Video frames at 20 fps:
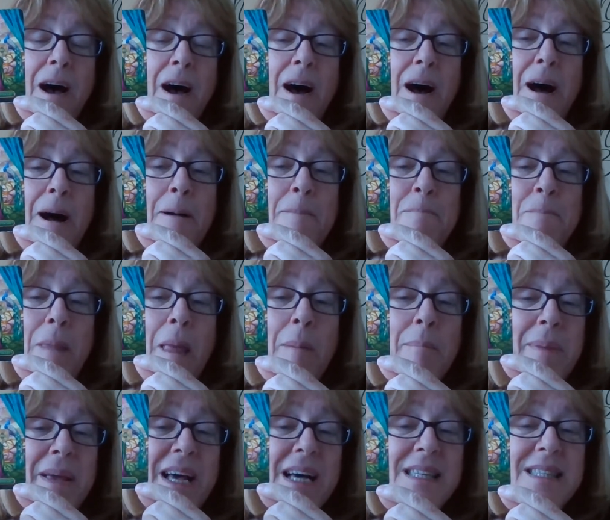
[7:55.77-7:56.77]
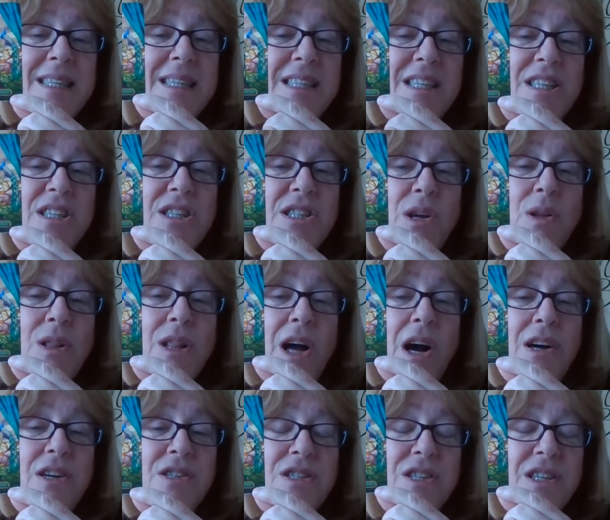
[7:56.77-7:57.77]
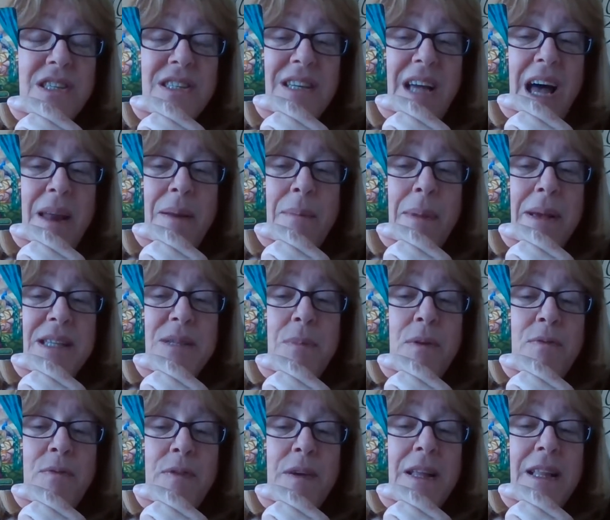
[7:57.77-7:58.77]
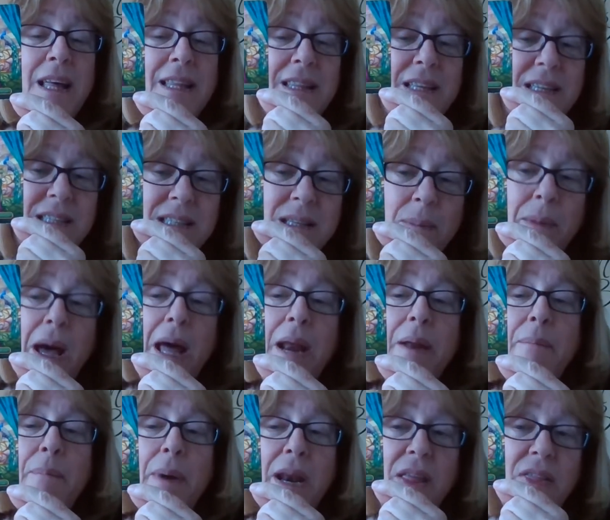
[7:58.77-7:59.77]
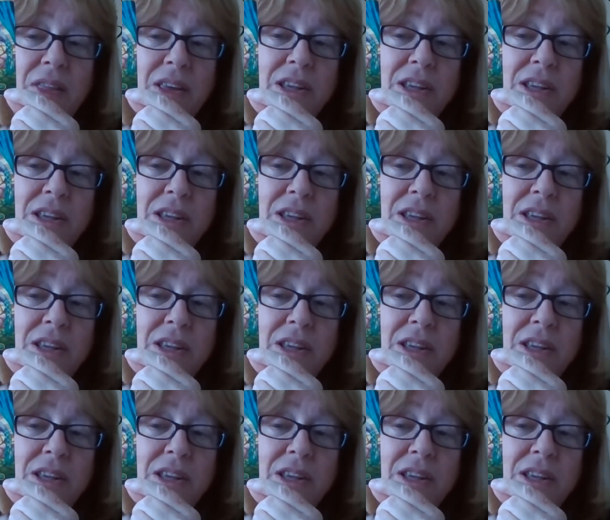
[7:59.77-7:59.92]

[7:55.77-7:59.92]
and because this is so large, this kind of makes me feel like there's some kind of money